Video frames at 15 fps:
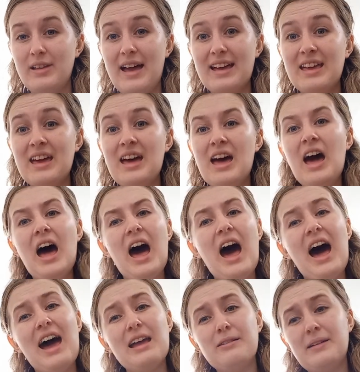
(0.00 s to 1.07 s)
like
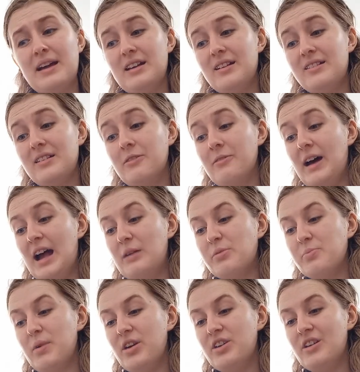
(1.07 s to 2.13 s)
high fantasy
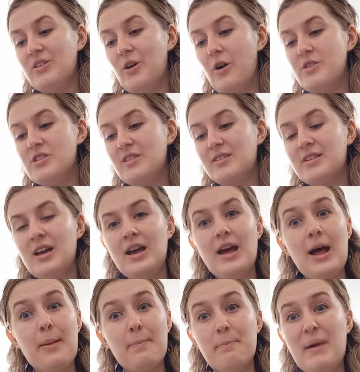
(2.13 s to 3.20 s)
vibes, but you know, just
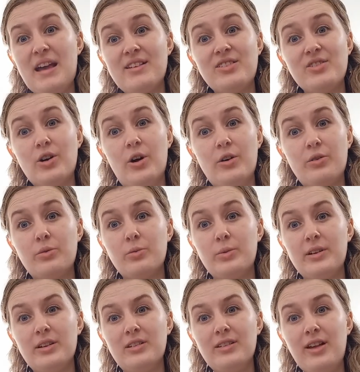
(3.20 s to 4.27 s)
based on
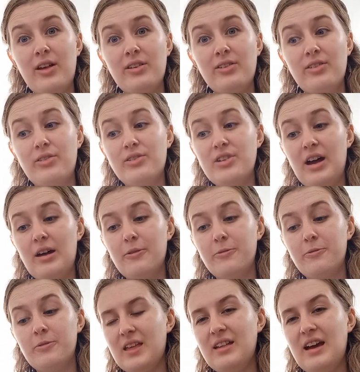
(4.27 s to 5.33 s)
real stuff.
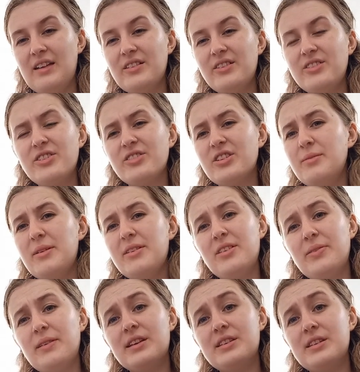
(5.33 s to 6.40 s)
Yeah, this is just going to be
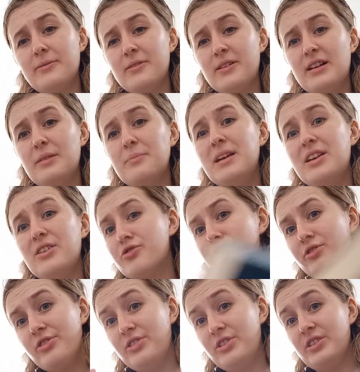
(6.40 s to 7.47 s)
something different, and I'm
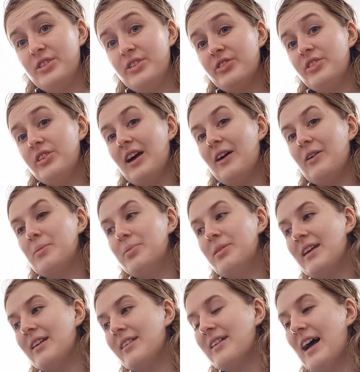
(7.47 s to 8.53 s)
interested to see how it
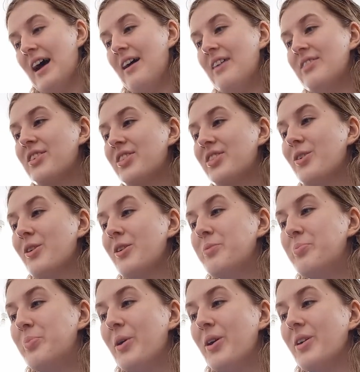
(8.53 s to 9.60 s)
plays out. And the
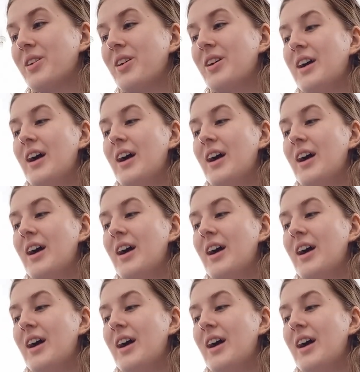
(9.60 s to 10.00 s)
third book,